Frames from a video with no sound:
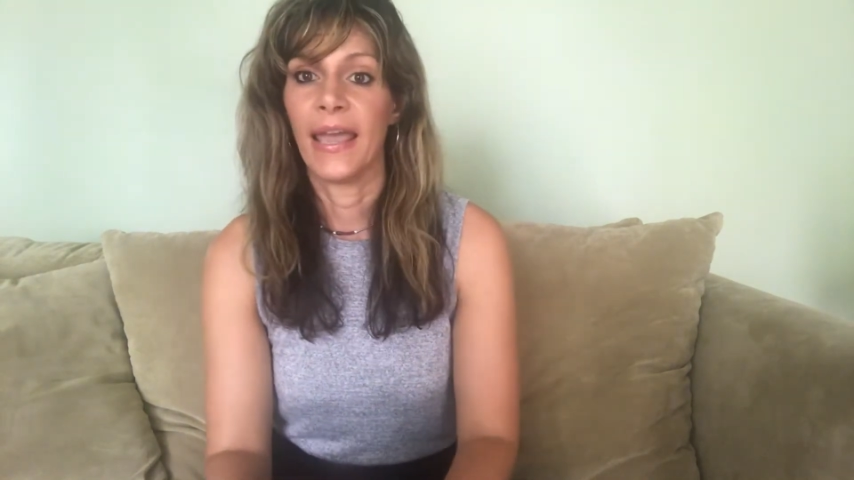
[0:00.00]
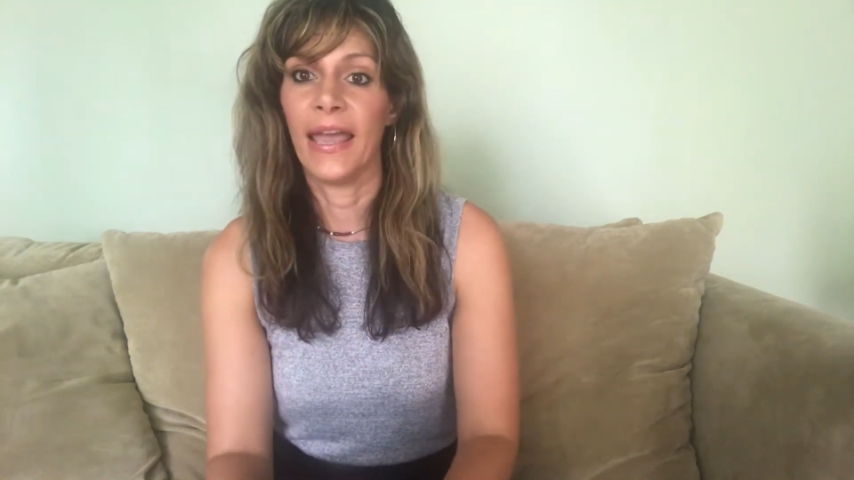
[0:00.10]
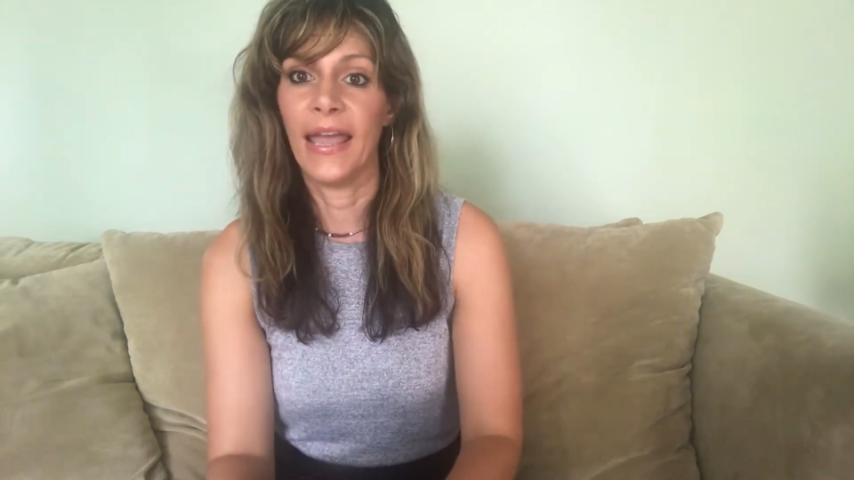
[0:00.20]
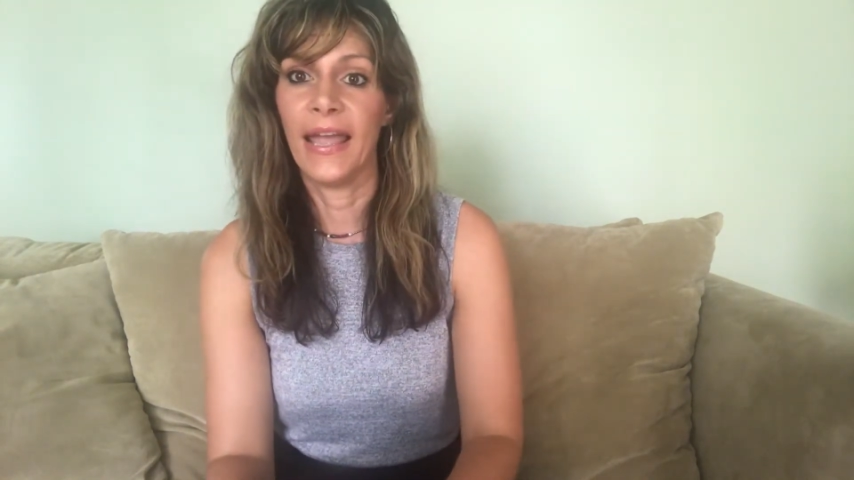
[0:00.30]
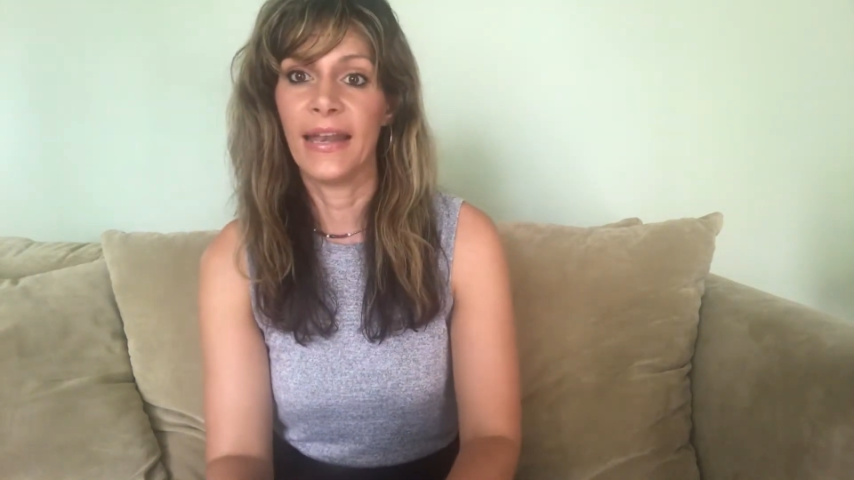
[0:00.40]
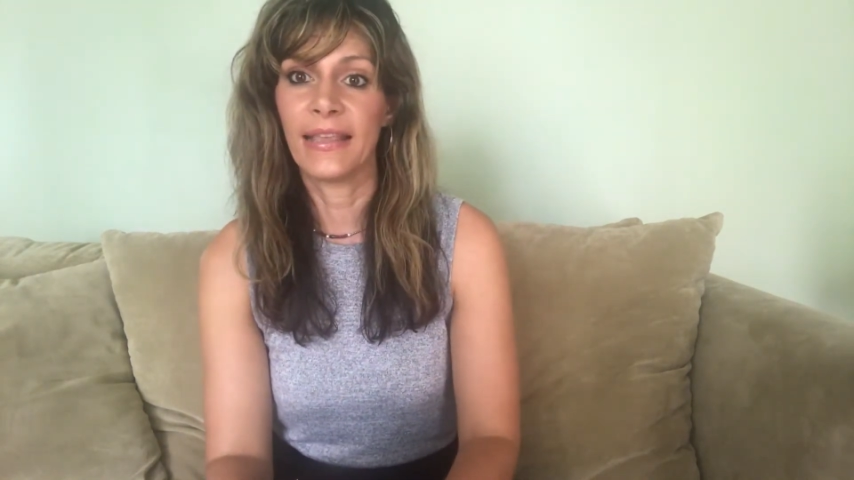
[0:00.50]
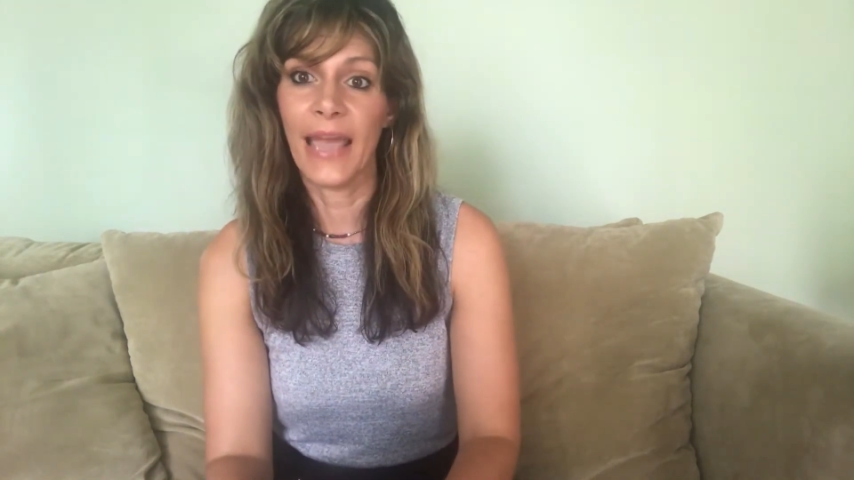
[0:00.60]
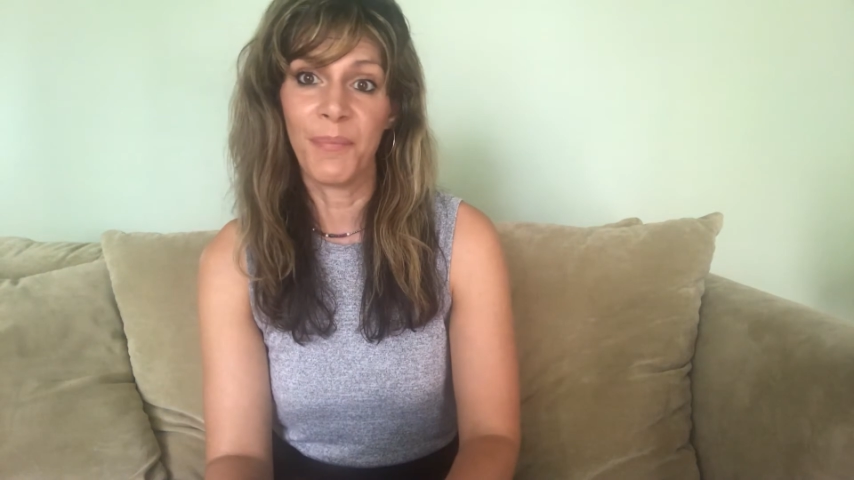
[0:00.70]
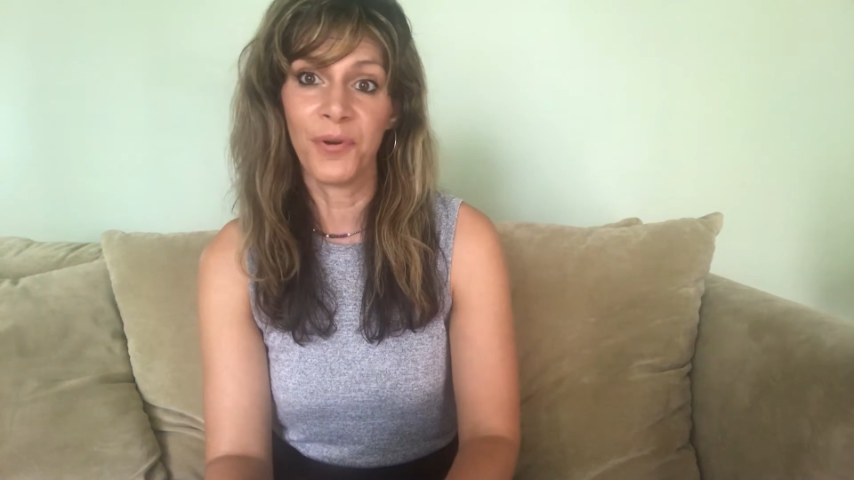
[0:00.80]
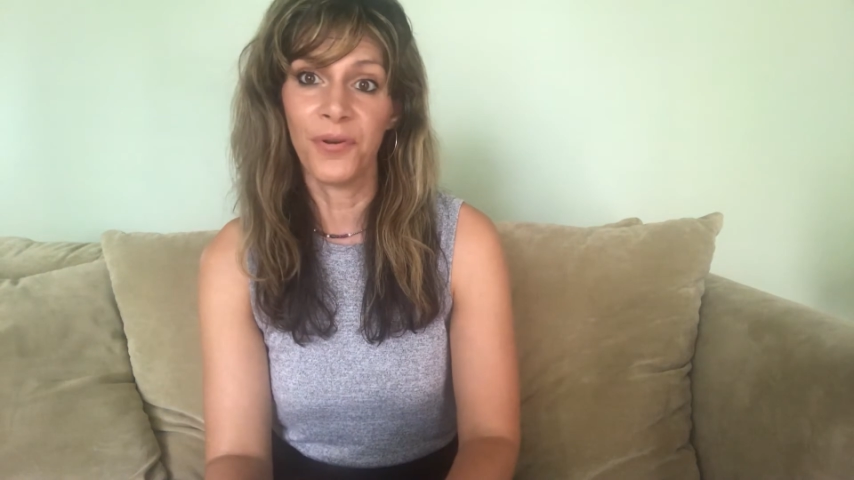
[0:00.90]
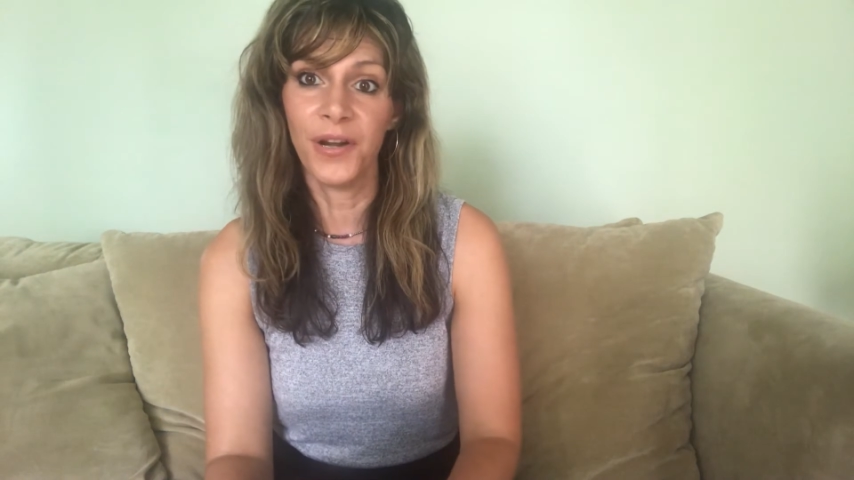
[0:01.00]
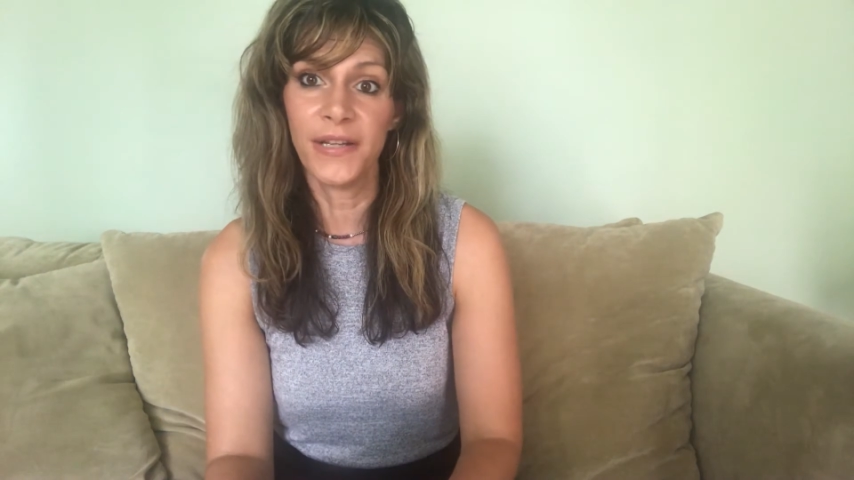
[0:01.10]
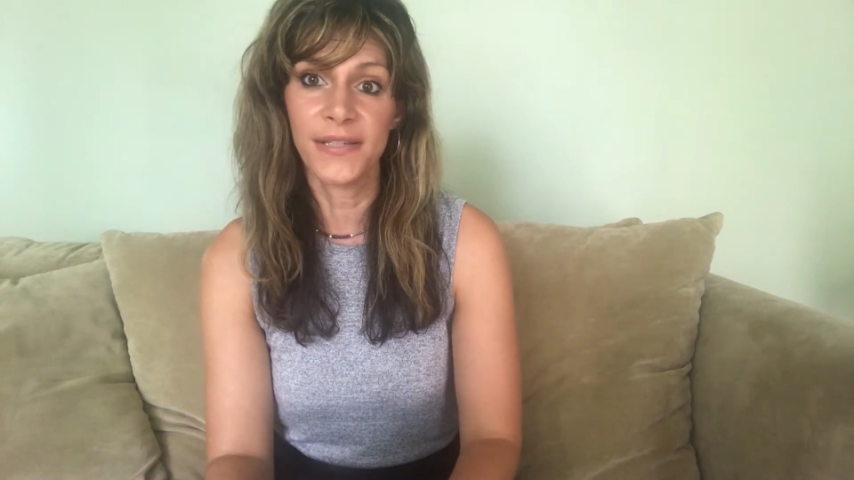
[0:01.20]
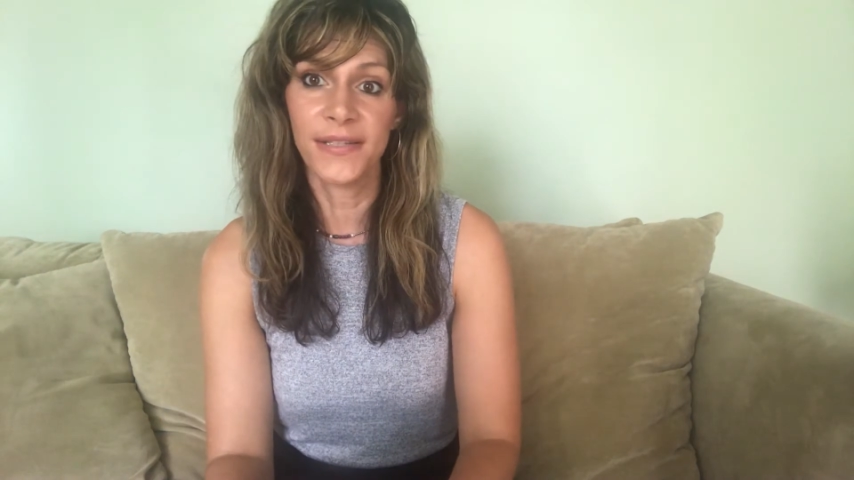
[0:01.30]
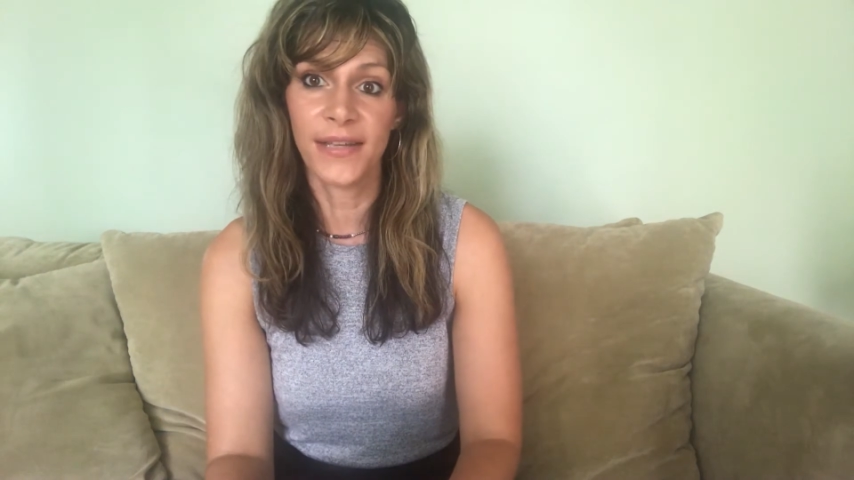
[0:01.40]
And Capricorn
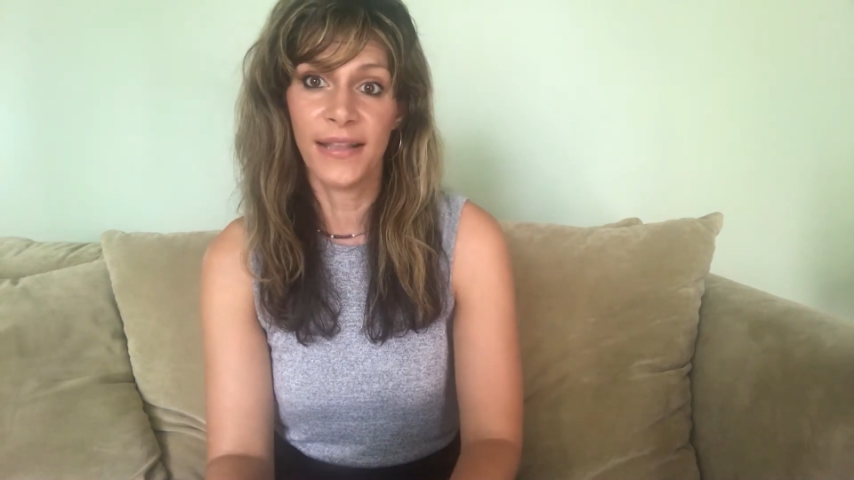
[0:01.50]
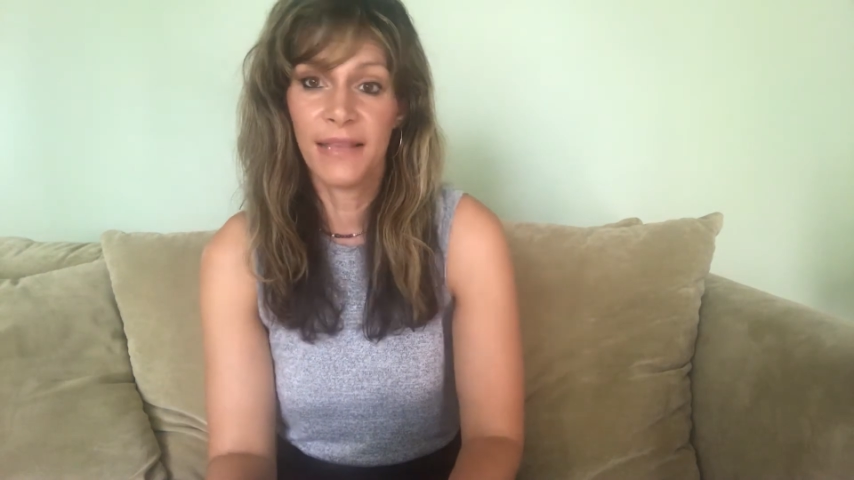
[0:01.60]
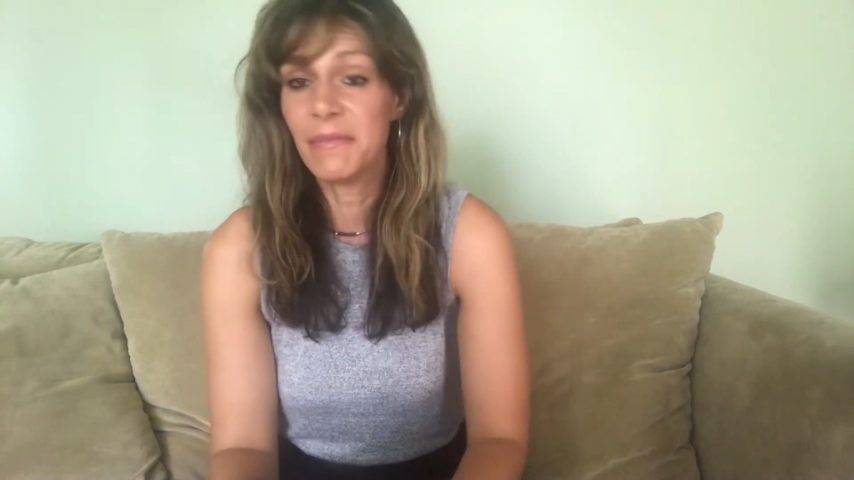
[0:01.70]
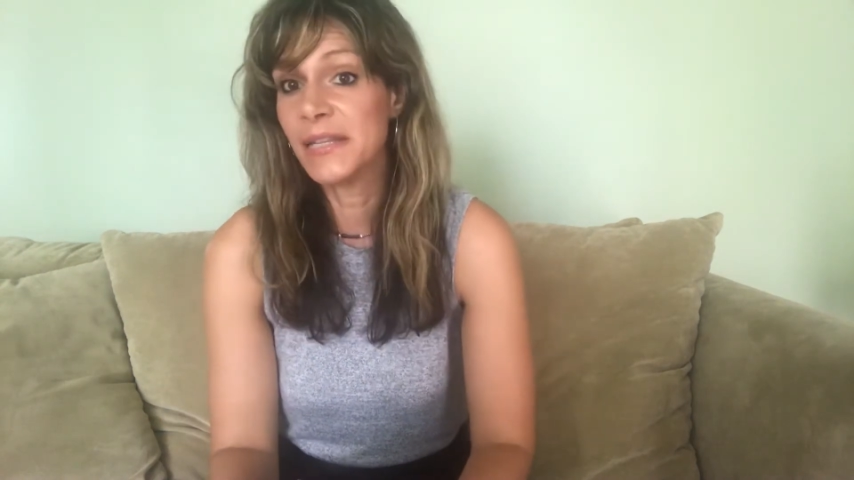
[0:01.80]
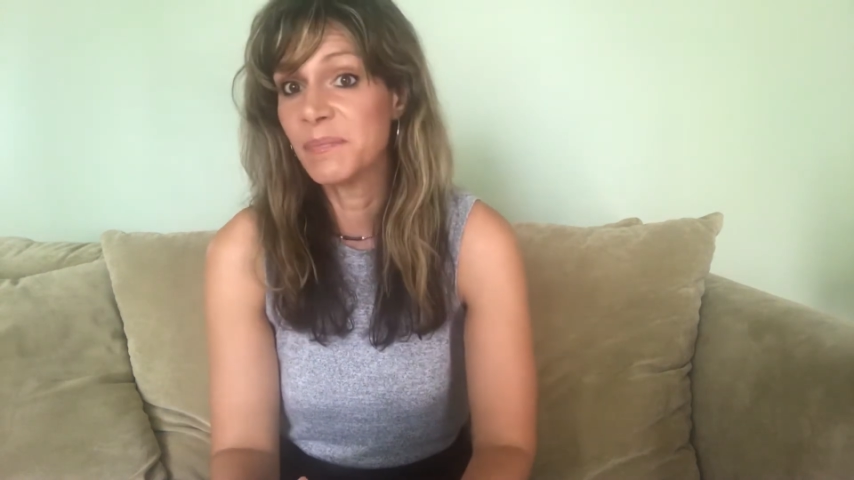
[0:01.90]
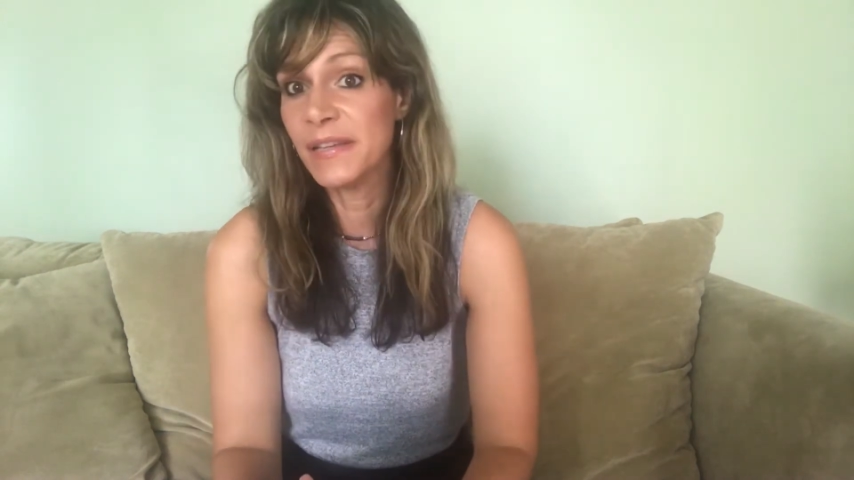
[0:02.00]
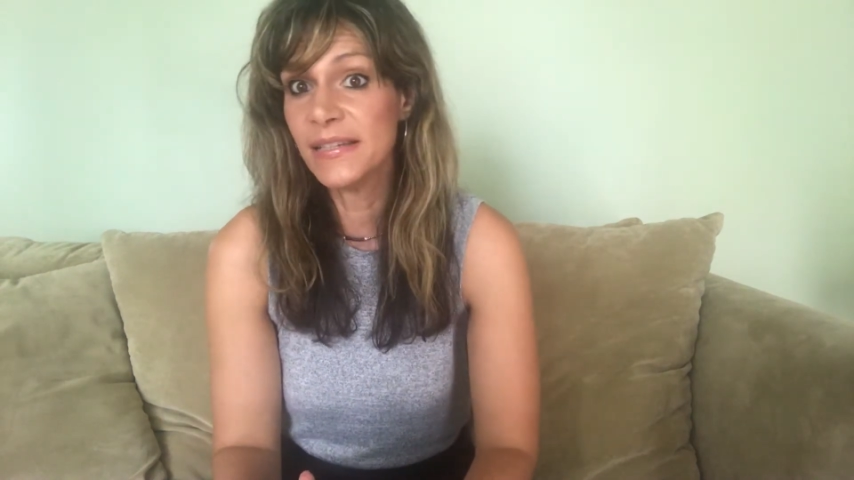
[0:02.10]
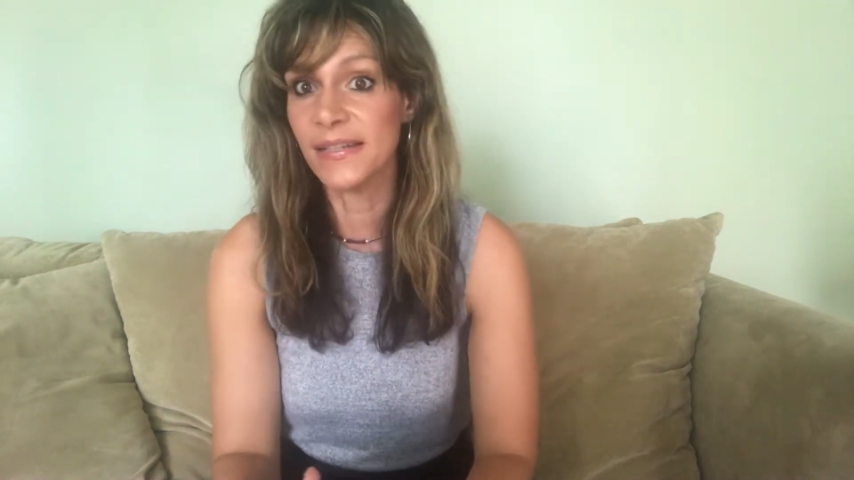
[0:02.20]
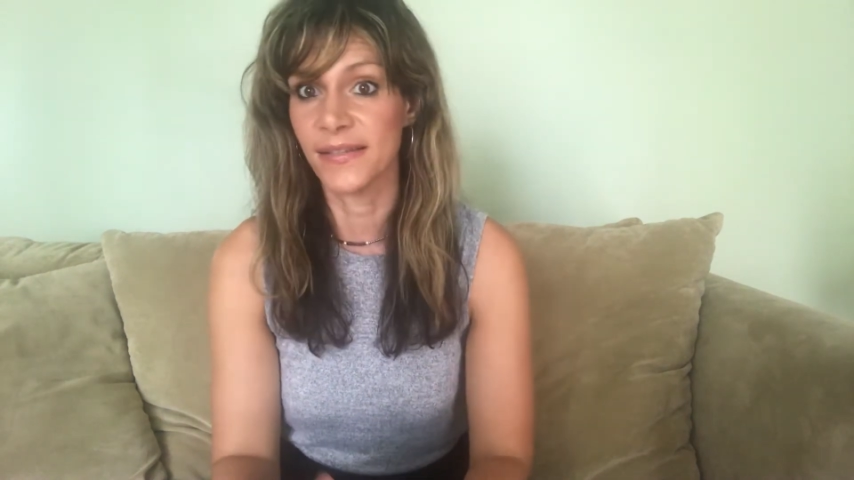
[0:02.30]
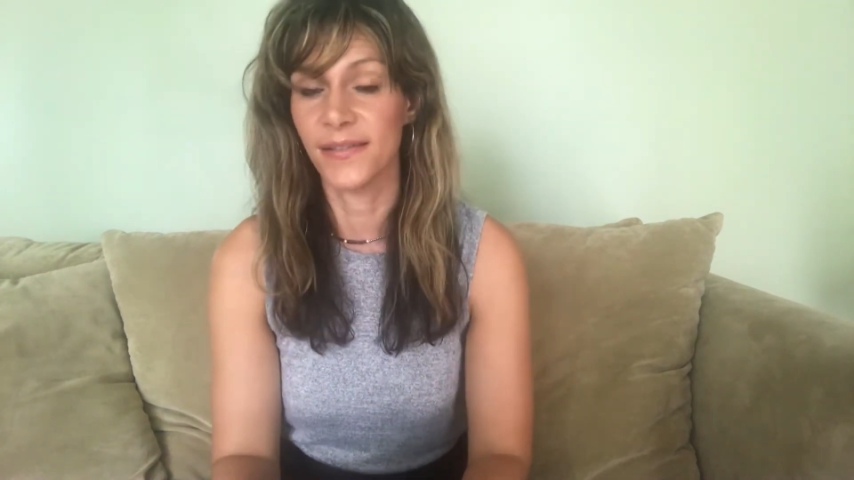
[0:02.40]
is a sign that means business.